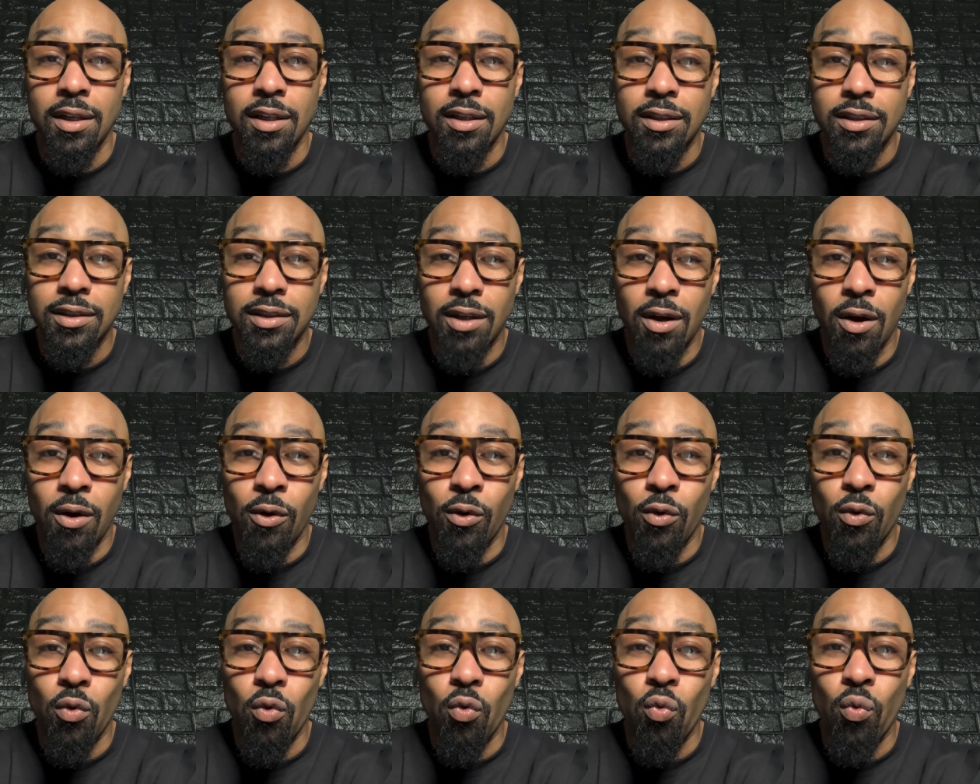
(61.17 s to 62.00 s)

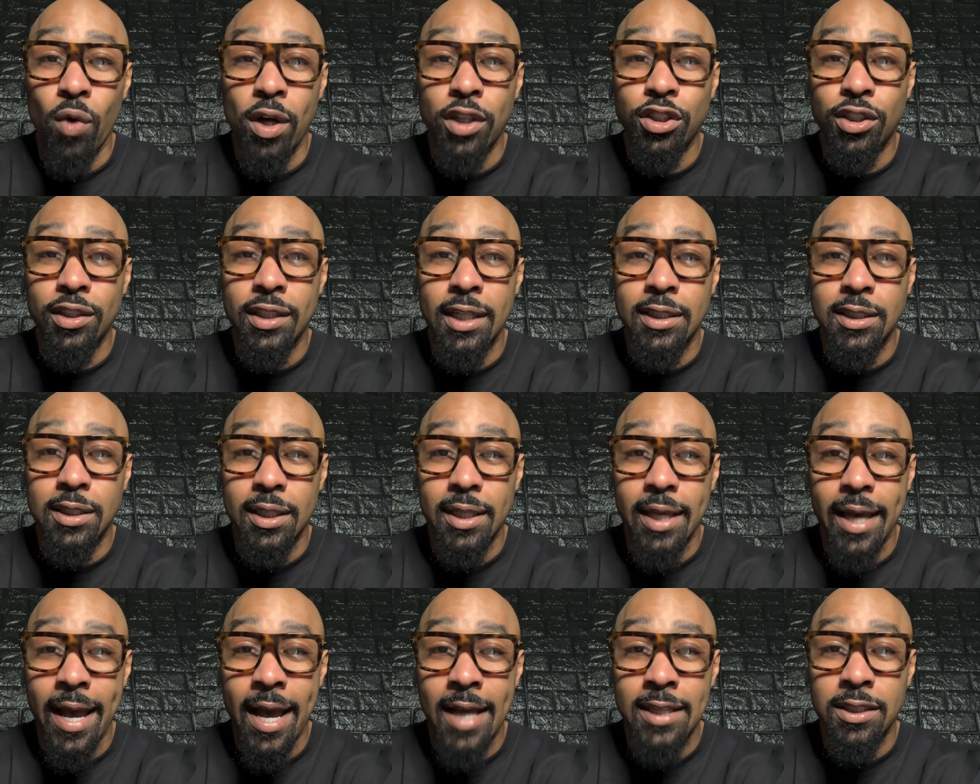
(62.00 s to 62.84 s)
So once you get your
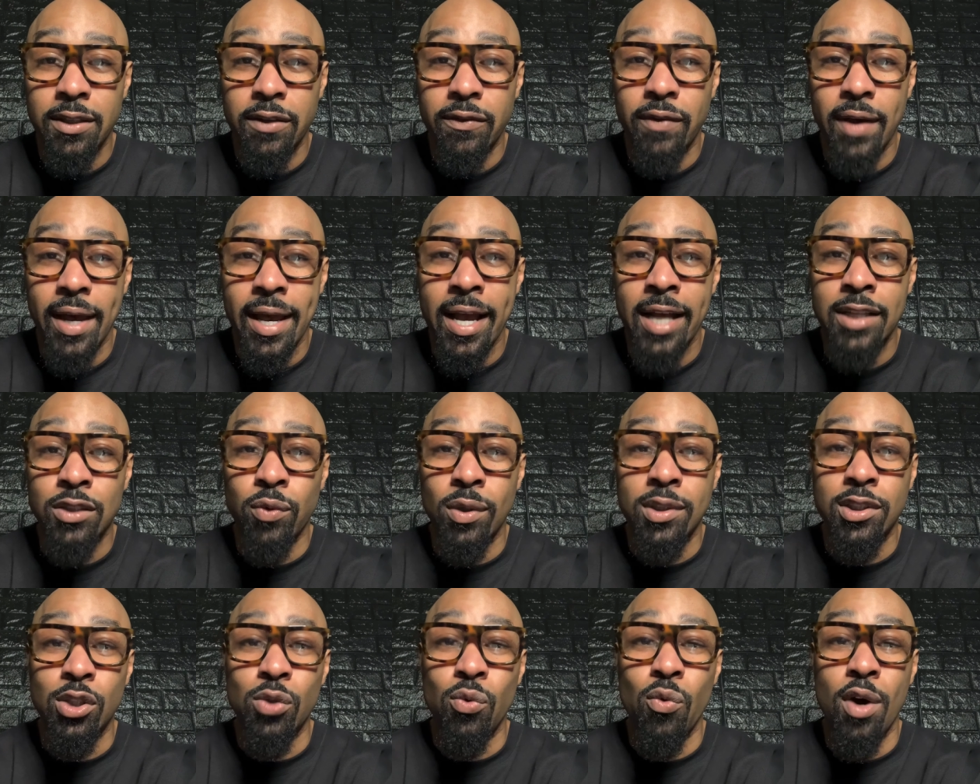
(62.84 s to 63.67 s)
cash advance,
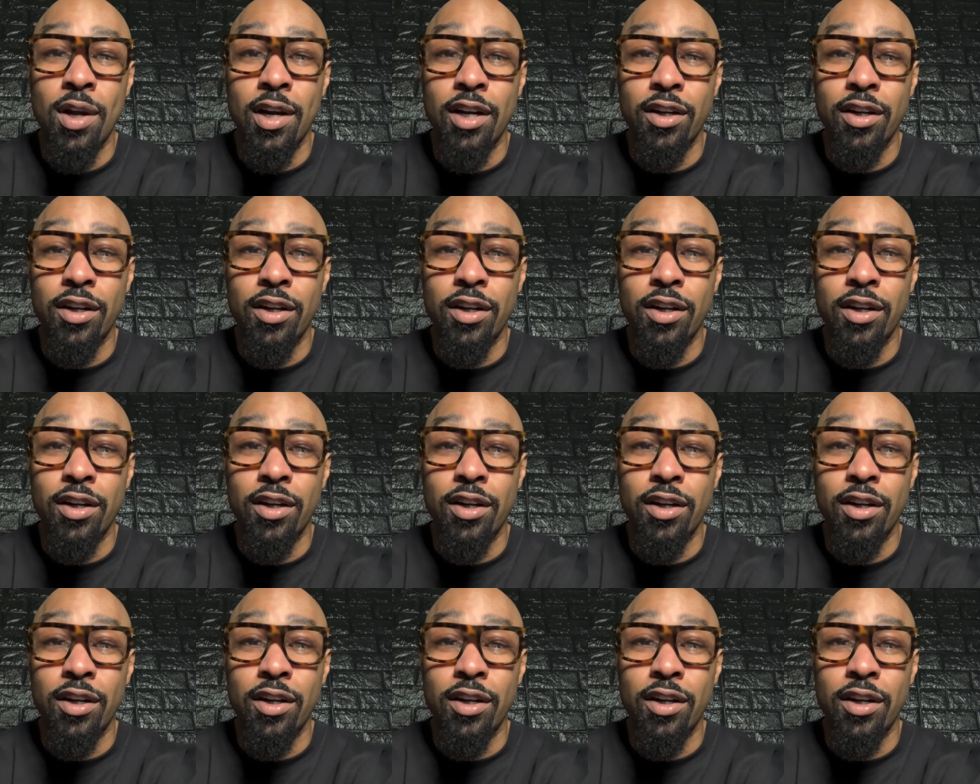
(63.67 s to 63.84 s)
what you want to